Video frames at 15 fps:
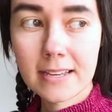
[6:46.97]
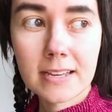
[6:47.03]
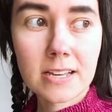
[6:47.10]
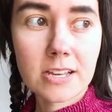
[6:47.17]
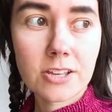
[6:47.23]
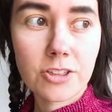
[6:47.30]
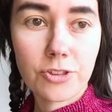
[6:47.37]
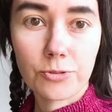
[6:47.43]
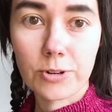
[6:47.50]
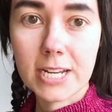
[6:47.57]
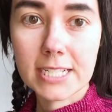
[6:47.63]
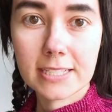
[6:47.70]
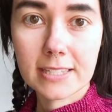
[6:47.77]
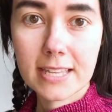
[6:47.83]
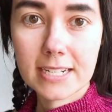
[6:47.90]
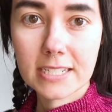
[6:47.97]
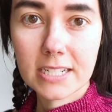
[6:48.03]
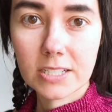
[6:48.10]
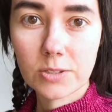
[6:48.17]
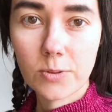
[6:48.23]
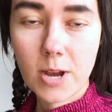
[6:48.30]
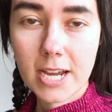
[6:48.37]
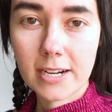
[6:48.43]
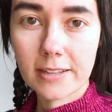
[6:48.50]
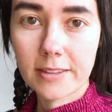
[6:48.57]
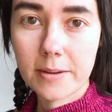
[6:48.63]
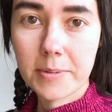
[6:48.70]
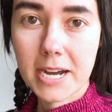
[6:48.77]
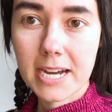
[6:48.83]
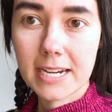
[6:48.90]
3 stitches wide on the
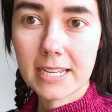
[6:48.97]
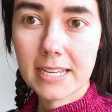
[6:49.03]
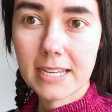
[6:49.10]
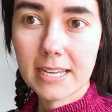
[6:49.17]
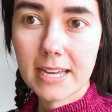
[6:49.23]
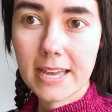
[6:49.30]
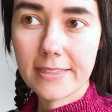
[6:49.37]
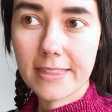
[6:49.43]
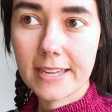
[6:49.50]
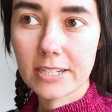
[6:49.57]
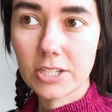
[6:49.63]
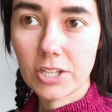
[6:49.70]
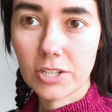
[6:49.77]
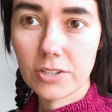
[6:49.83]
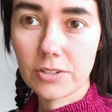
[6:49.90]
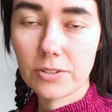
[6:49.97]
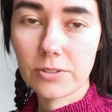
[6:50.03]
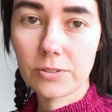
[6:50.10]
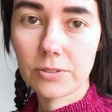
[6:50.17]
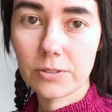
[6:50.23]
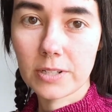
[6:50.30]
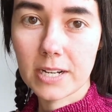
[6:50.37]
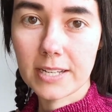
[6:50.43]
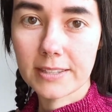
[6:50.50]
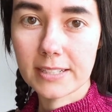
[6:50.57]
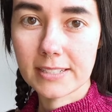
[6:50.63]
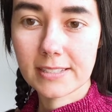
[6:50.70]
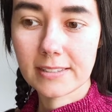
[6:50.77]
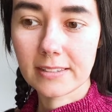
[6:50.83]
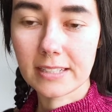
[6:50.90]
body and then 2 on the
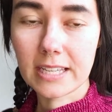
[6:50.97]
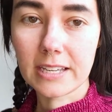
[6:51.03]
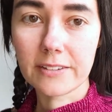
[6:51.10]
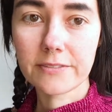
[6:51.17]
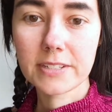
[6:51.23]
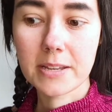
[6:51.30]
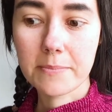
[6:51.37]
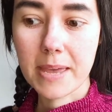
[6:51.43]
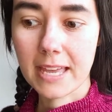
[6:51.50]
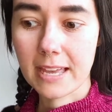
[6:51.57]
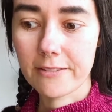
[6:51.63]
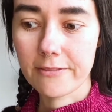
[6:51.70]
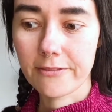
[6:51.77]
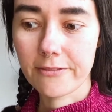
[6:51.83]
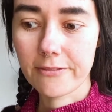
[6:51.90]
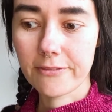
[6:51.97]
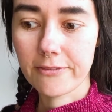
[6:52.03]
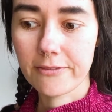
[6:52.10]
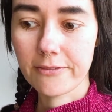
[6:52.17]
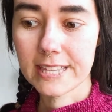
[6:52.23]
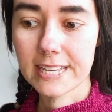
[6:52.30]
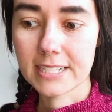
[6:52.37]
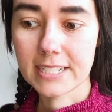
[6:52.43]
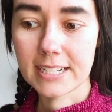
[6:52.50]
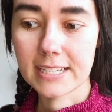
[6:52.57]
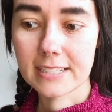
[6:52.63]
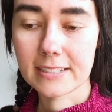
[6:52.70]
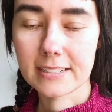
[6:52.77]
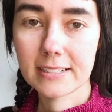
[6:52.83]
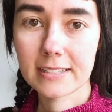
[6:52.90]
sleeve to make it 5 stitches
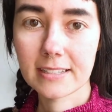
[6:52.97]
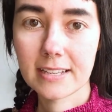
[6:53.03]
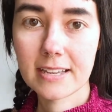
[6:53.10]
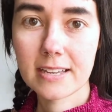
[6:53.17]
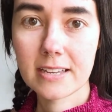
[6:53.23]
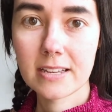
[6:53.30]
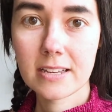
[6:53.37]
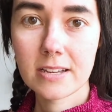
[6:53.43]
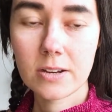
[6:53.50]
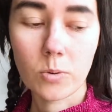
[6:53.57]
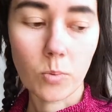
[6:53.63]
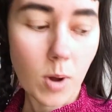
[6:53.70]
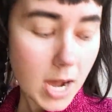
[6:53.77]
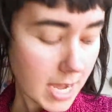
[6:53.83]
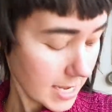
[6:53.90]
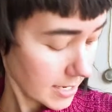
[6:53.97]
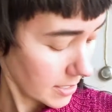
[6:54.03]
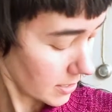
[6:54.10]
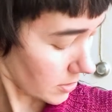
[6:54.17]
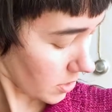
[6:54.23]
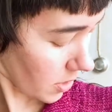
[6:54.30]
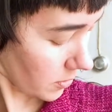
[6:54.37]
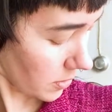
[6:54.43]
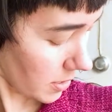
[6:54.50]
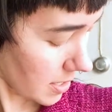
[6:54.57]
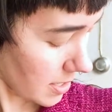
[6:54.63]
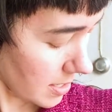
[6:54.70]
wide total.